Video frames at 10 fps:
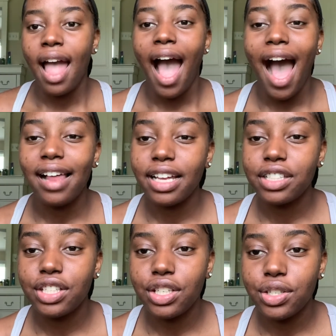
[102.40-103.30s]
I like
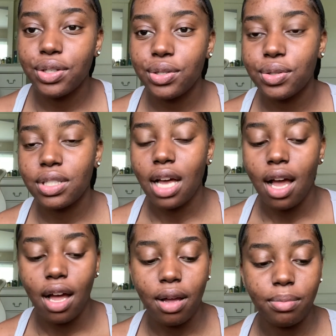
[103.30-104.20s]
to use
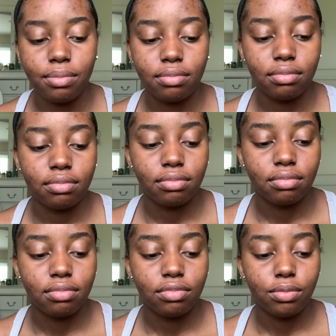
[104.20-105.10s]

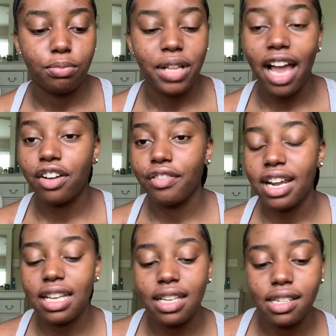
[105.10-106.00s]
Black
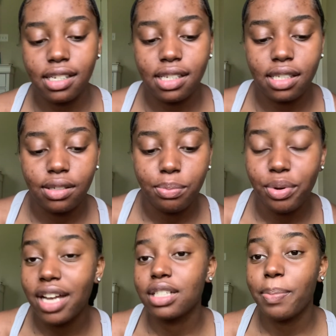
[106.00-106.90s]
Radiance
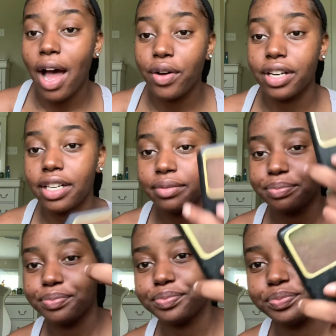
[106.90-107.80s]
pressed powder
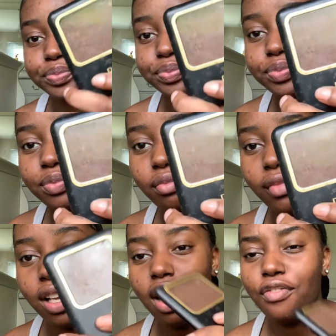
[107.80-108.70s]

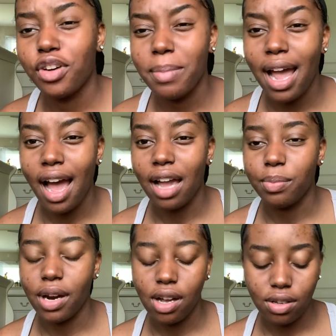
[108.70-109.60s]
for my
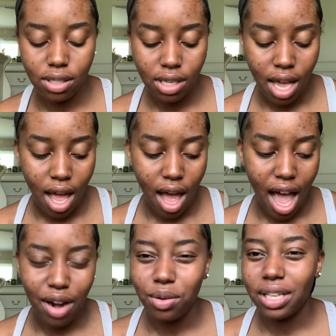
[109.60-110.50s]
eyebrows. I
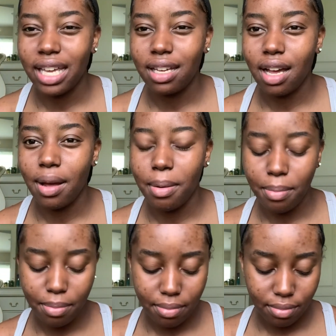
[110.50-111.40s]
don't like
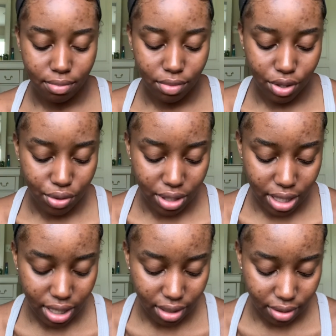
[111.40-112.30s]

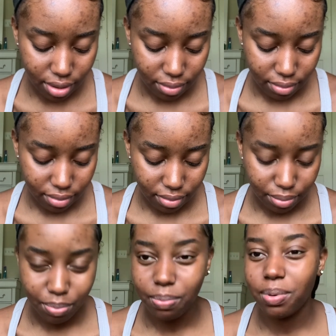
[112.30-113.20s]
using
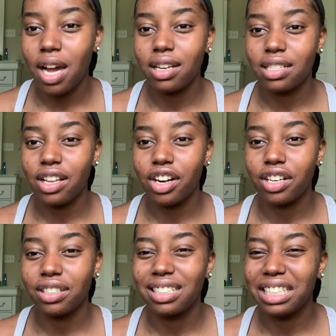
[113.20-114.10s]
products that
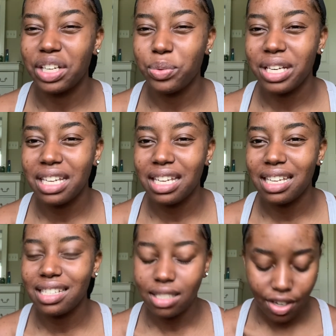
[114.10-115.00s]
are liquidy
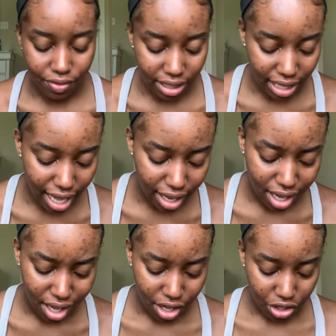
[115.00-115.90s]
and stuff like that,
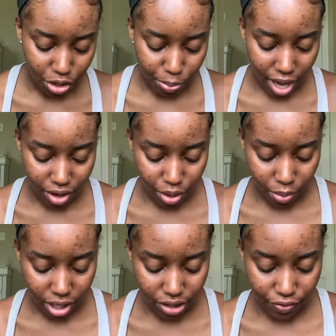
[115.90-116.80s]
so powder
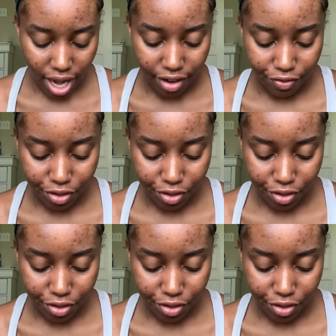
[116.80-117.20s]
works fine for